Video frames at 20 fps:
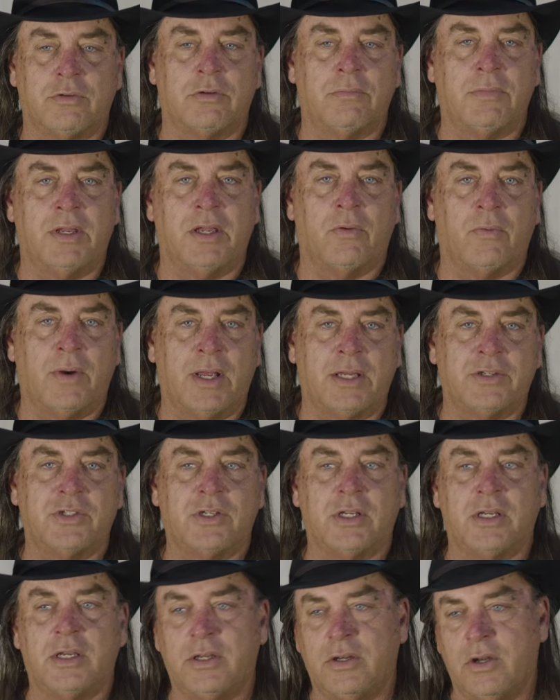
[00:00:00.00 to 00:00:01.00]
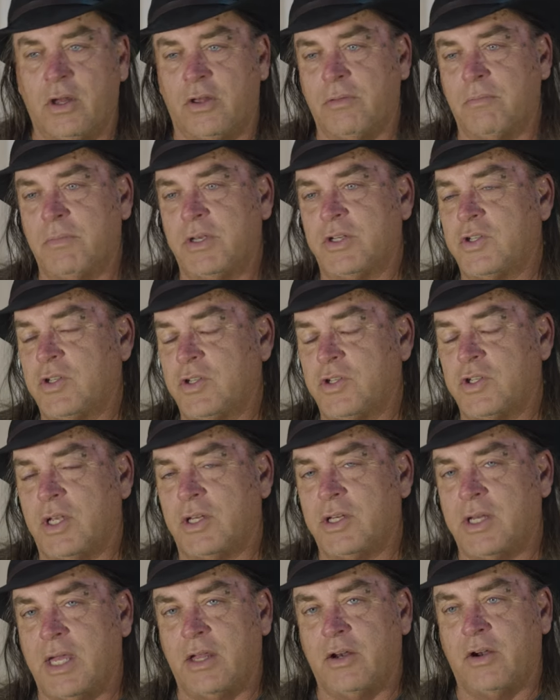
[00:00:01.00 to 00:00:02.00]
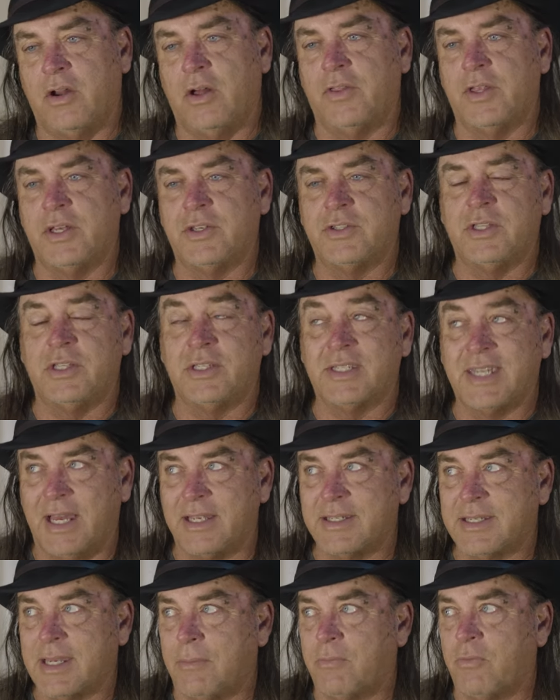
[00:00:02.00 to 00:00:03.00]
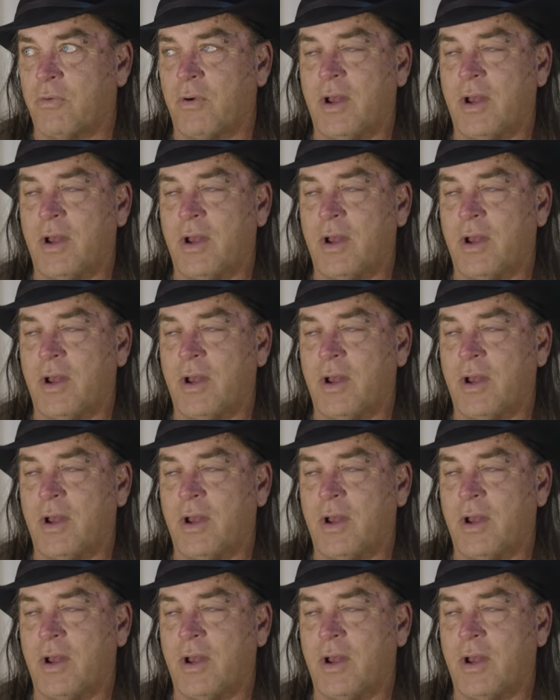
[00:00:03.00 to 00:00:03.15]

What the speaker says: are to be arrested and all the missions shut down and all this. These guys come